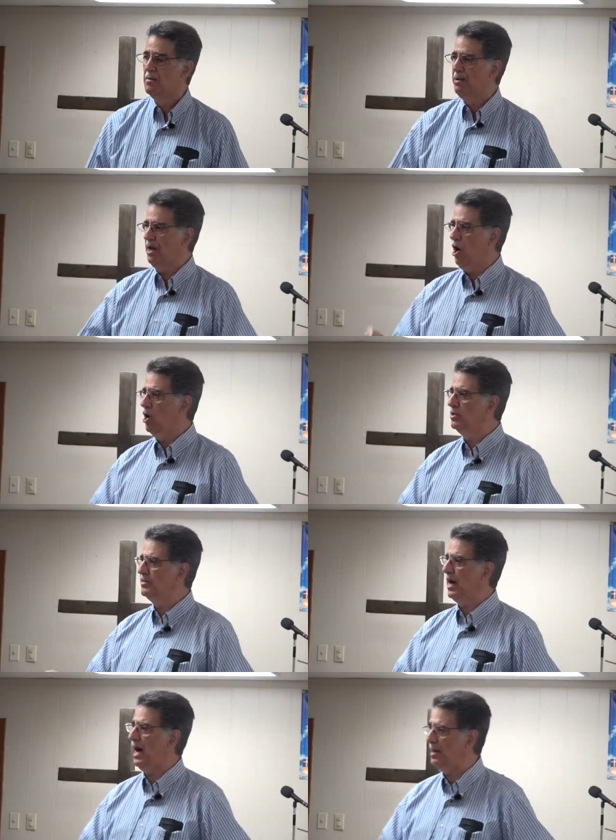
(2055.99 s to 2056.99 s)
but only
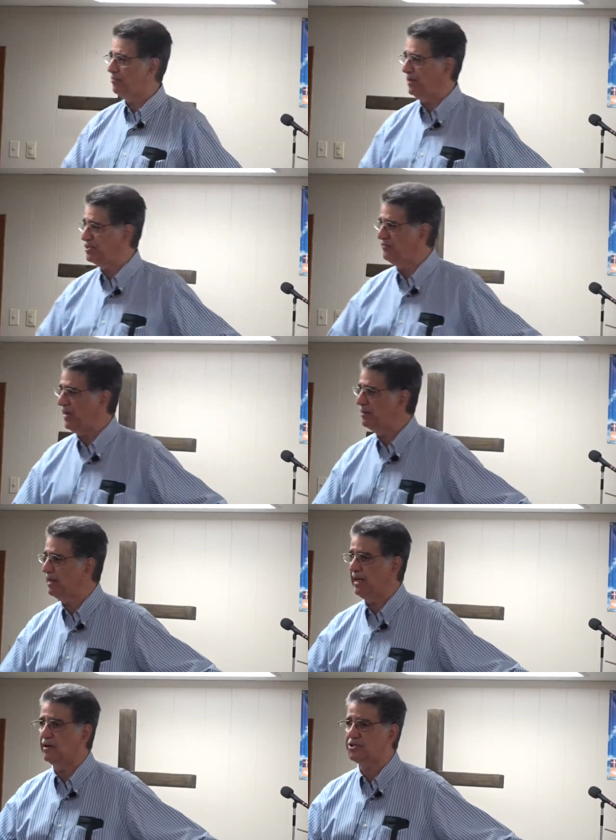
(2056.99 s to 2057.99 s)
the high priest. If
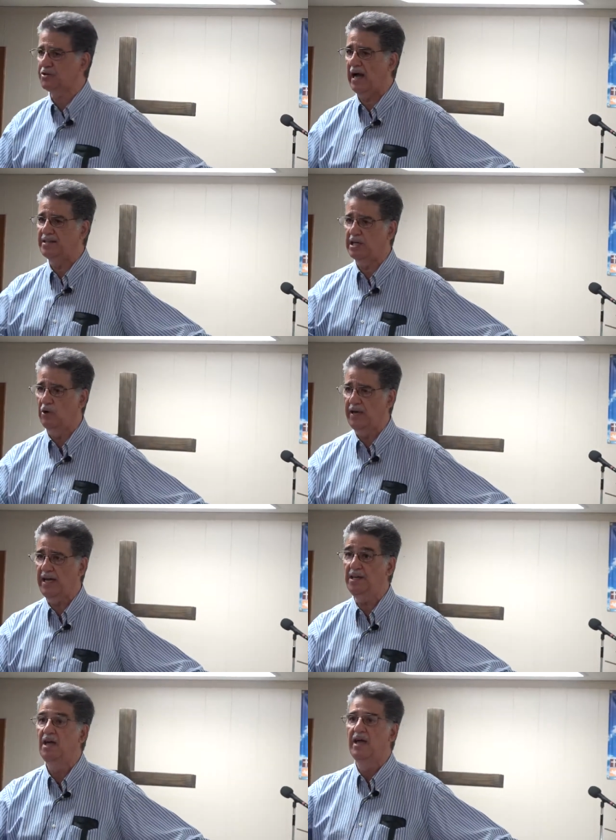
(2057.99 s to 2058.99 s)
anybody else tried to go
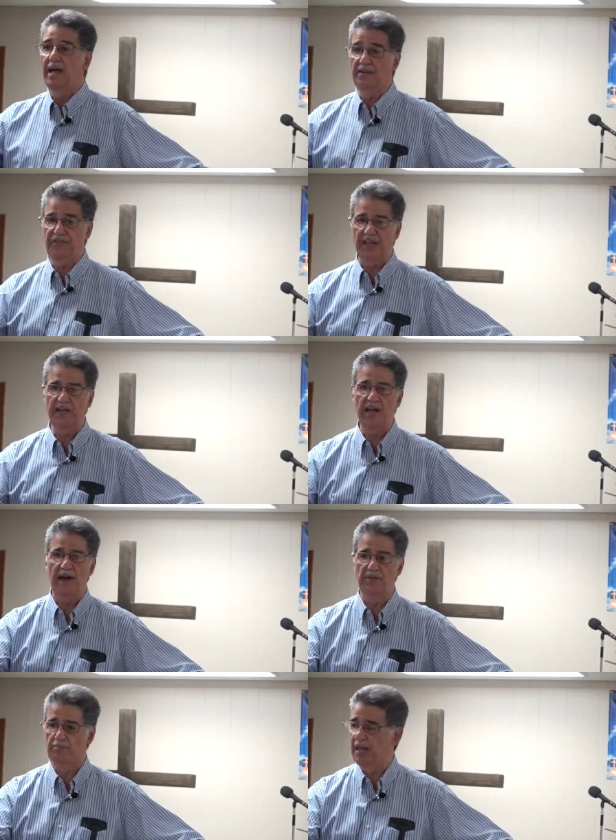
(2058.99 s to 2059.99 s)
in, and if they didn't
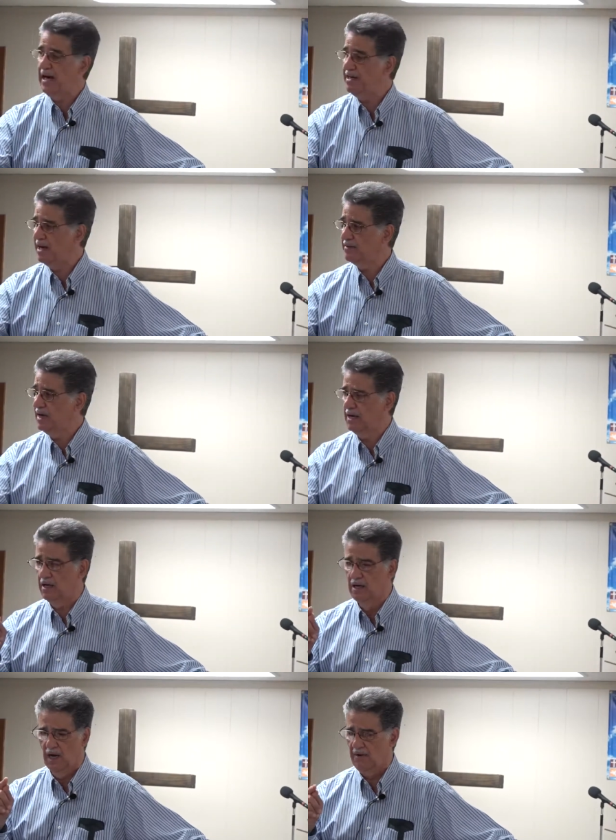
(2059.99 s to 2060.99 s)
have the blood of,
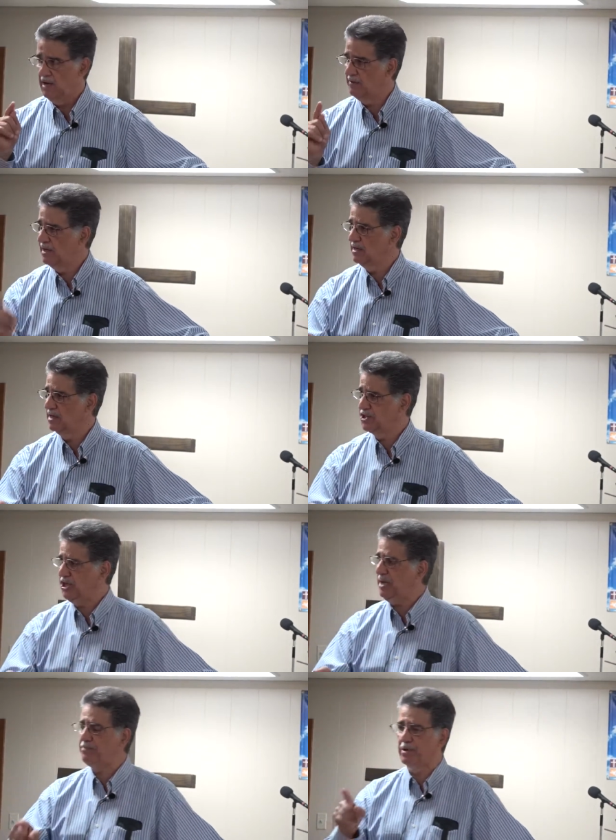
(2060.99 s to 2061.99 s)
of, of a, a
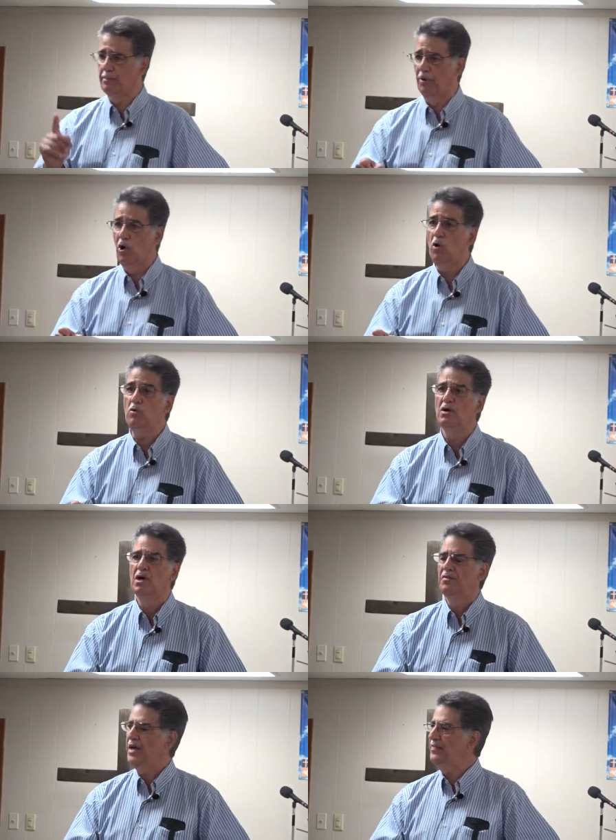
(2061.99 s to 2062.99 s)
sheep or a bull,
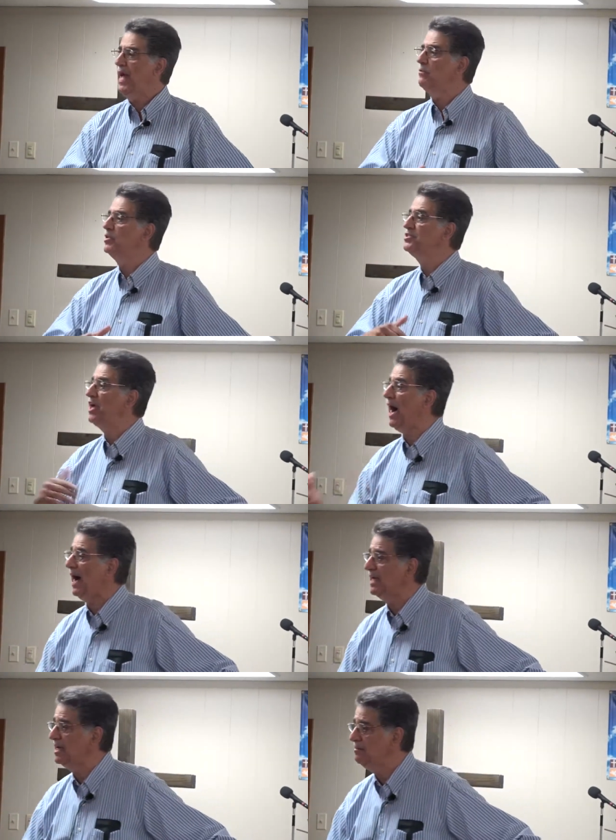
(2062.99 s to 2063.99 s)
then they would
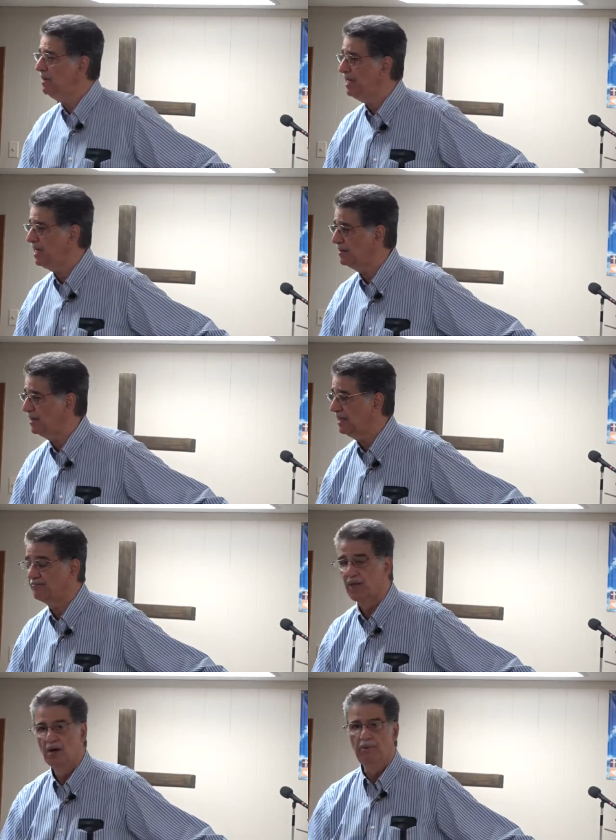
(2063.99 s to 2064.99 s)
die immediately.
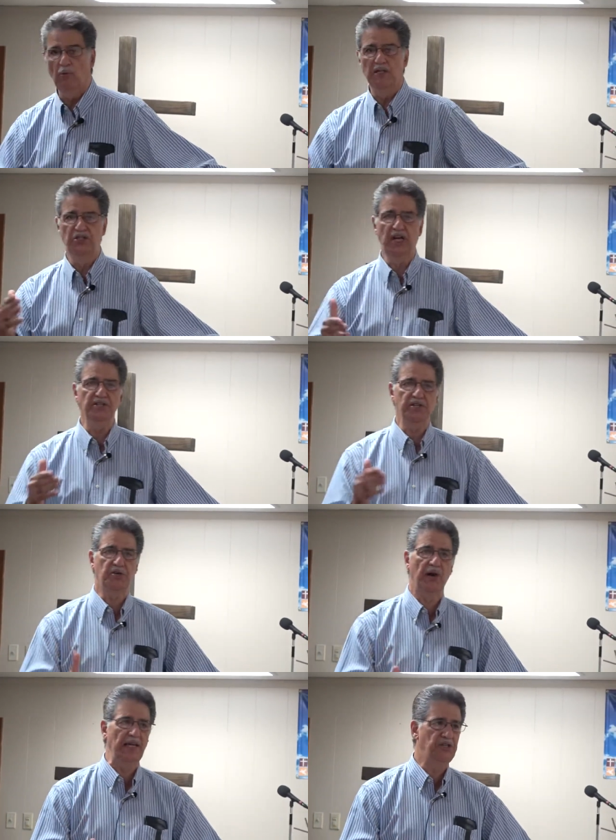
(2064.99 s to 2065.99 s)
But what Jesus
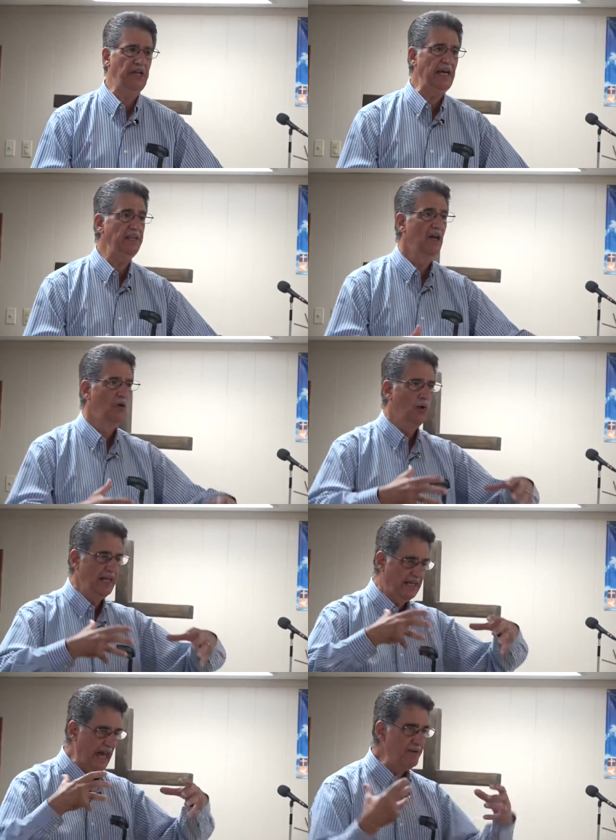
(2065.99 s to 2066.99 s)
Christ did when
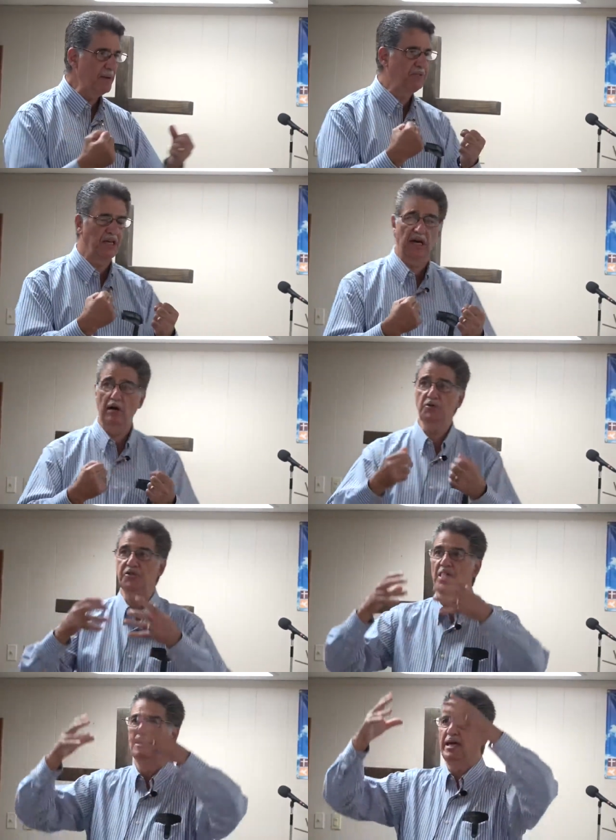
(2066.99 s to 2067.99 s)
he gave up the ghost,
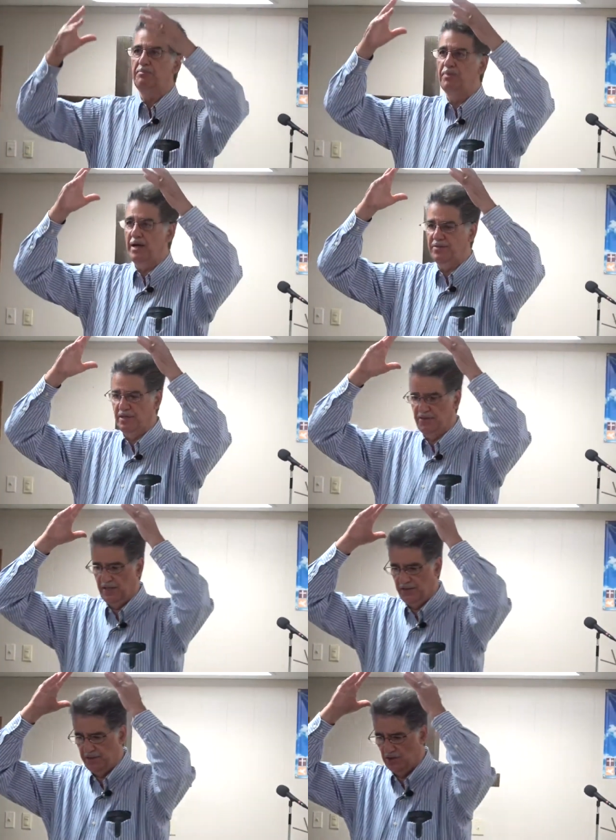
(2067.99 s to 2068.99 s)
he, the,
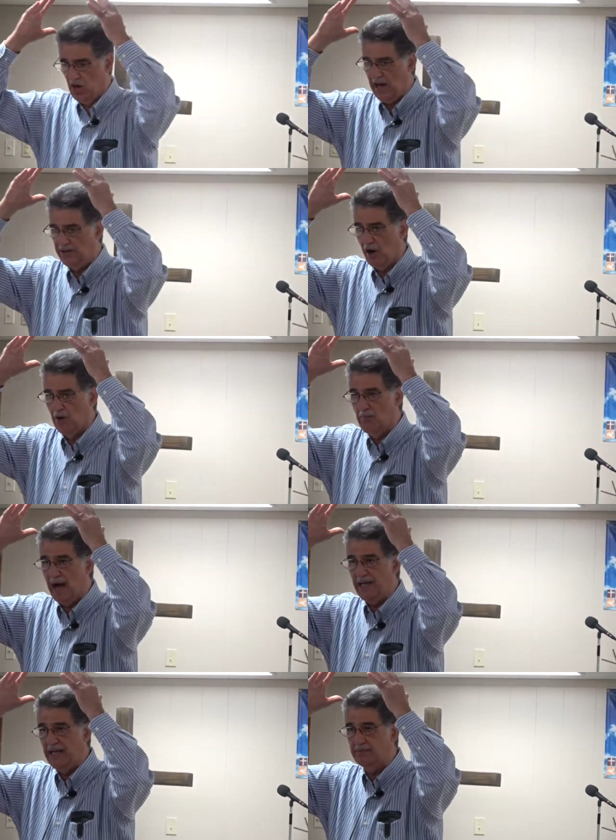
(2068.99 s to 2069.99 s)
the, God
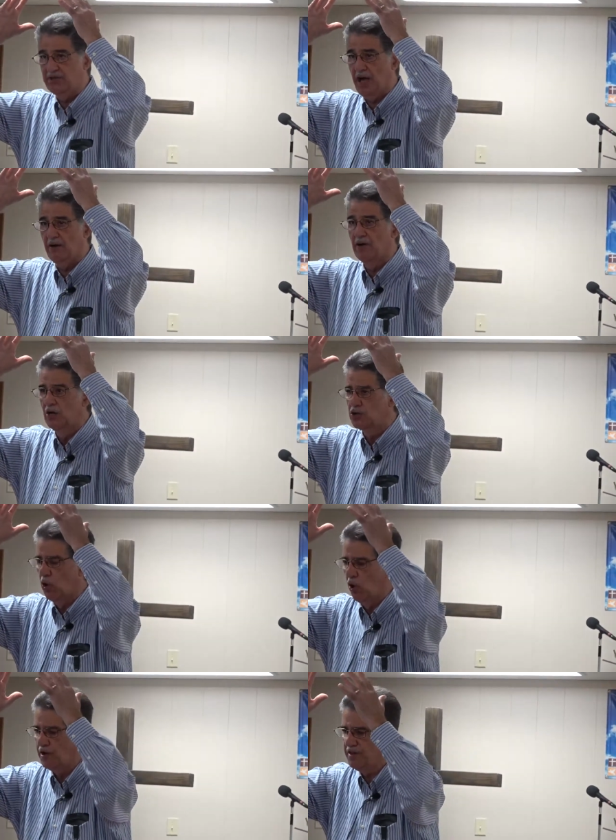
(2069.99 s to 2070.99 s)
Almighty himself
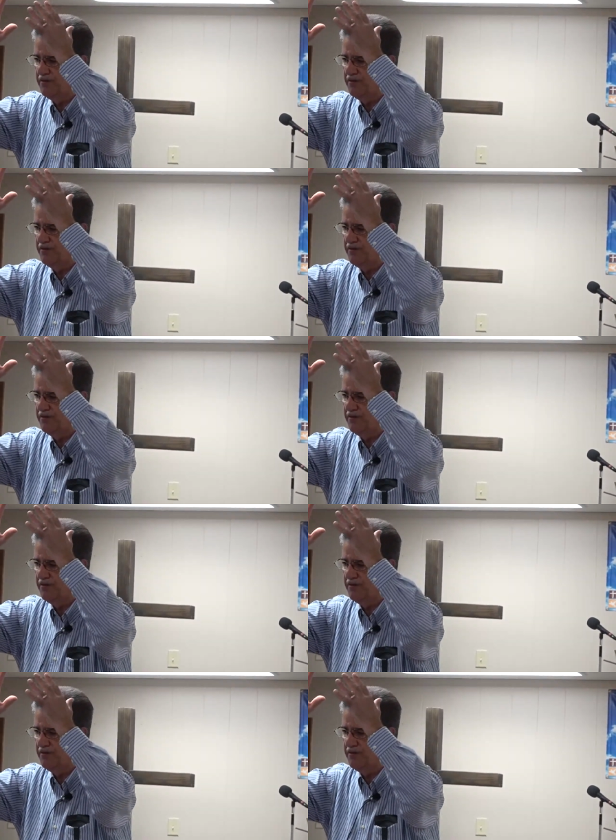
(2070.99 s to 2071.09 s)
tore the